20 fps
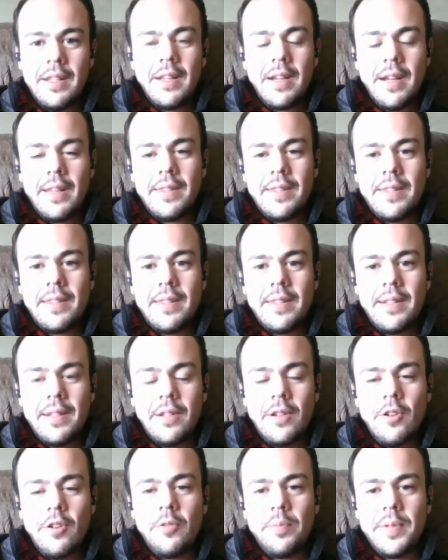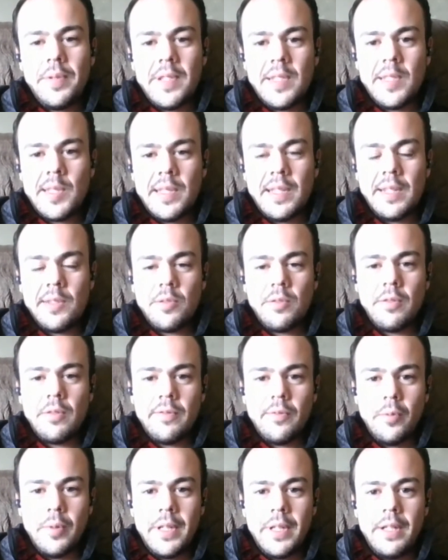I think that it opens that sort
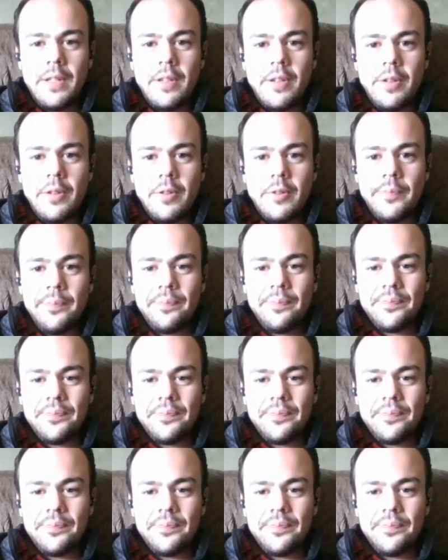of window